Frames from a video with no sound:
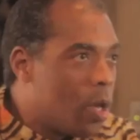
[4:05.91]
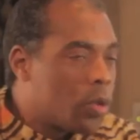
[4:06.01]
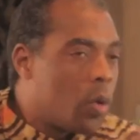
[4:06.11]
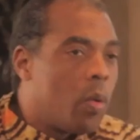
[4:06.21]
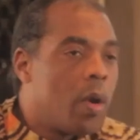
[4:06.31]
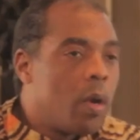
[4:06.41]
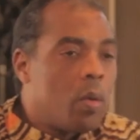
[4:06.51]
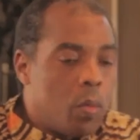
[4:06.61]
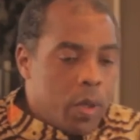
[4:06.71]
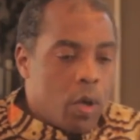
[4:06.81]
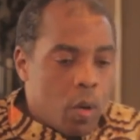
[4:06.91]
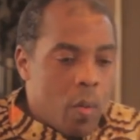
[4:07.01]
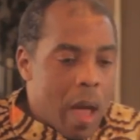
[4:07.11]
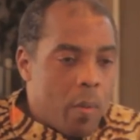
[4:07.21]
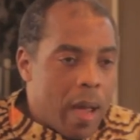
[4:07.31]
So we don't know
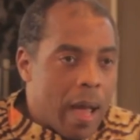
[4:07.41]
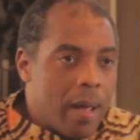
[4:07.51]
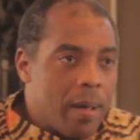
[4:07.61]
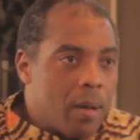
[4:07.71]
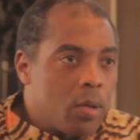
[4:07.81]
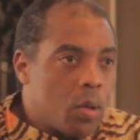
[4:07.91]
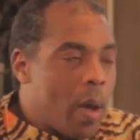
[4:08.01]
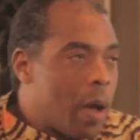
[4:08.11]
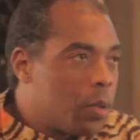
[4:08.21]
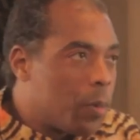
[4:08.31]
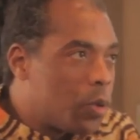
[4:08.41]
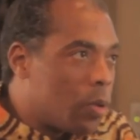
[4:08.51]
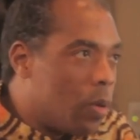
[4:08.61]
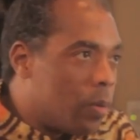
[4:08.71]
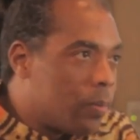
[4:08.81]
where we are. So where are we supposed
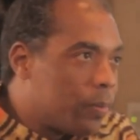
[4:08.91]
to go?